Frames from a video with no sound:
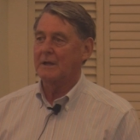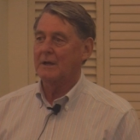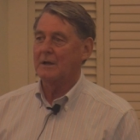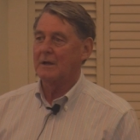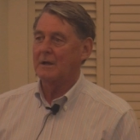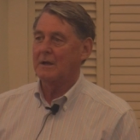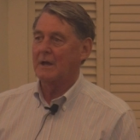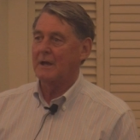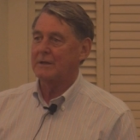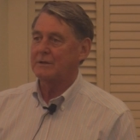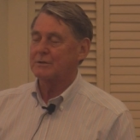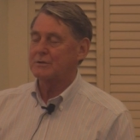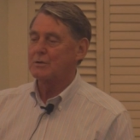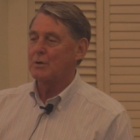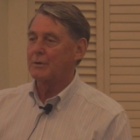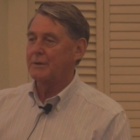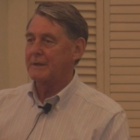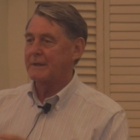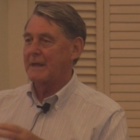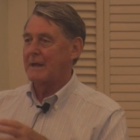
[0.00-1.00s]
Uh, I just
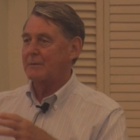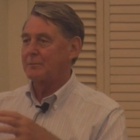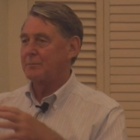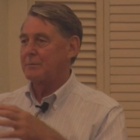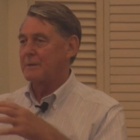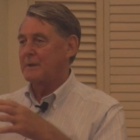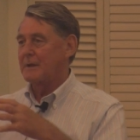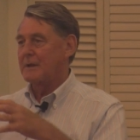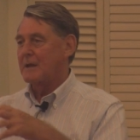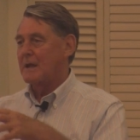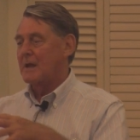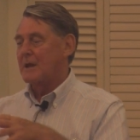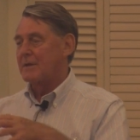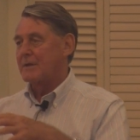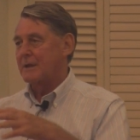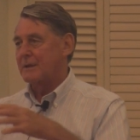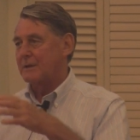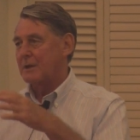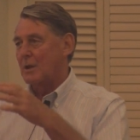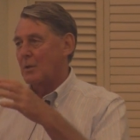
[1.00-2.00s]
know that, that
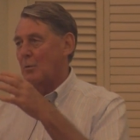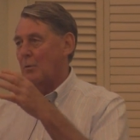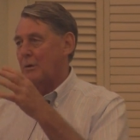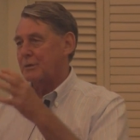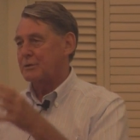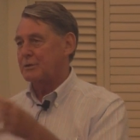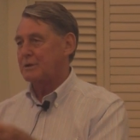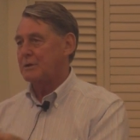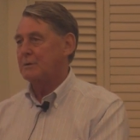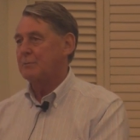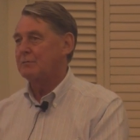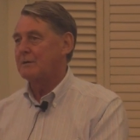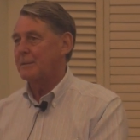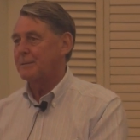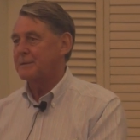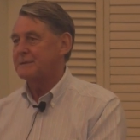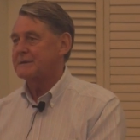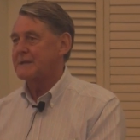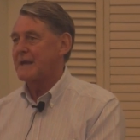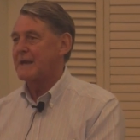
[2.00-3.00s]
that what she
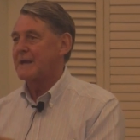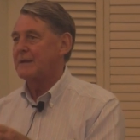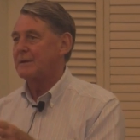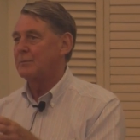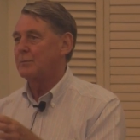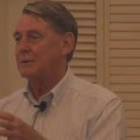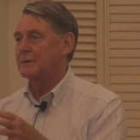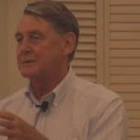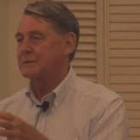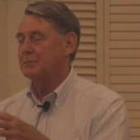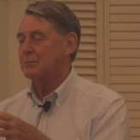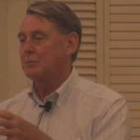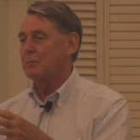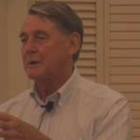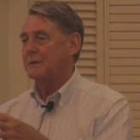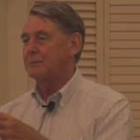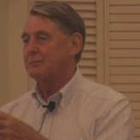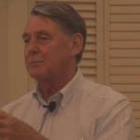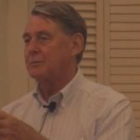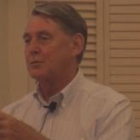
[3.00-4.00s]
represented was
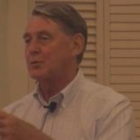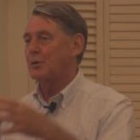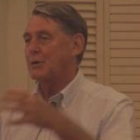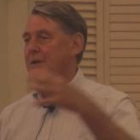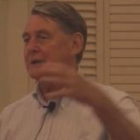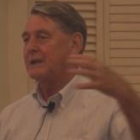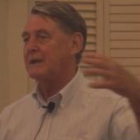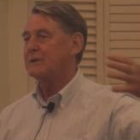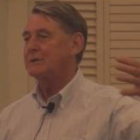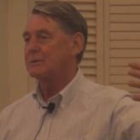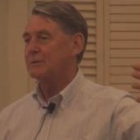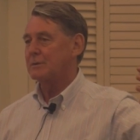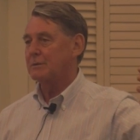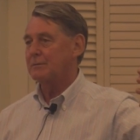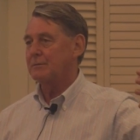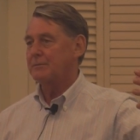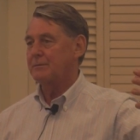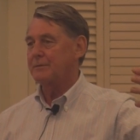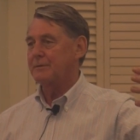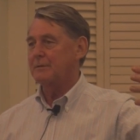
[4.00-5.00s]
what turned into the,